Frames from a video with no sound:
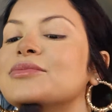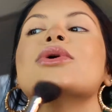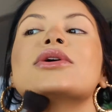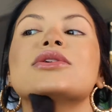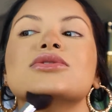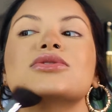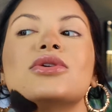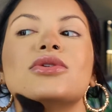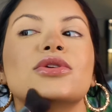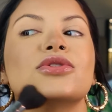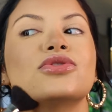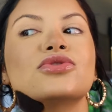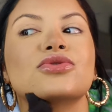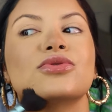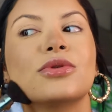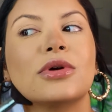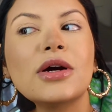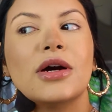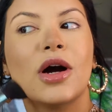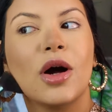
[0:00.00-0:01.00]
You guys know the
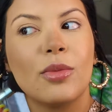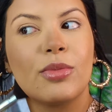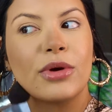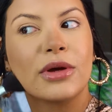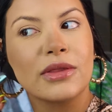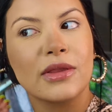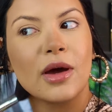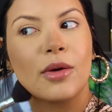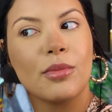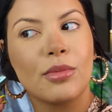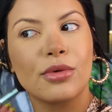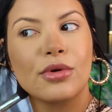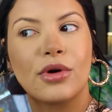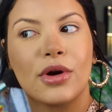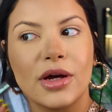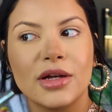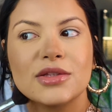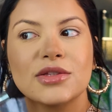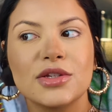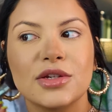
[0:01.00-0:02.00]
drill. Bring that
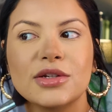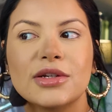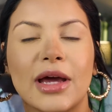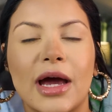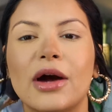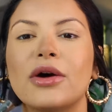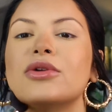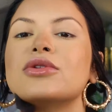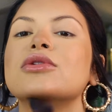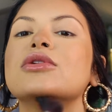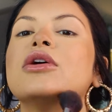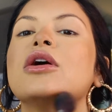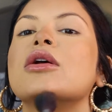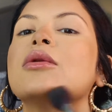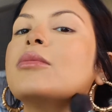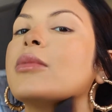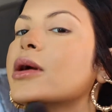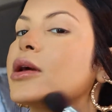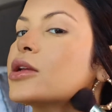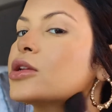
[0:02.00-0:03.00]
bronzer down
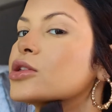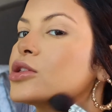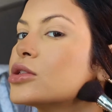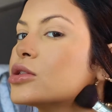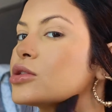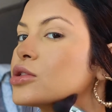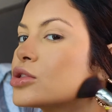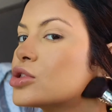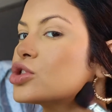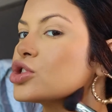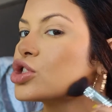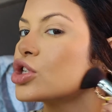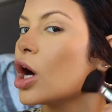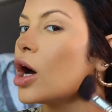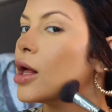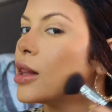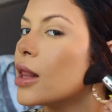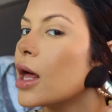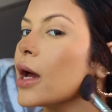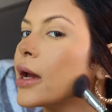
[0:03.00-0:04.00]
on my
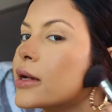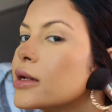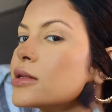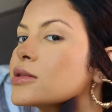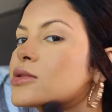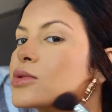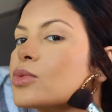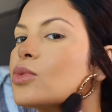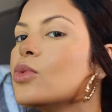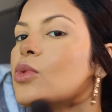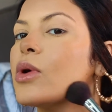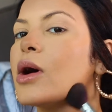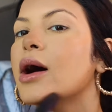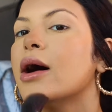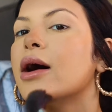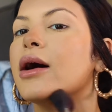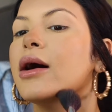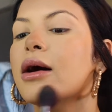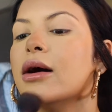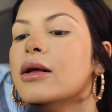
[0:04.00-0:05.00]
jawline as
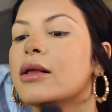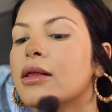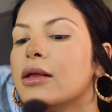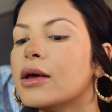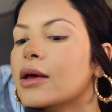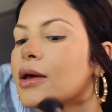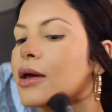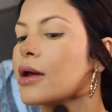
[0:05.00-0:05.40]
well,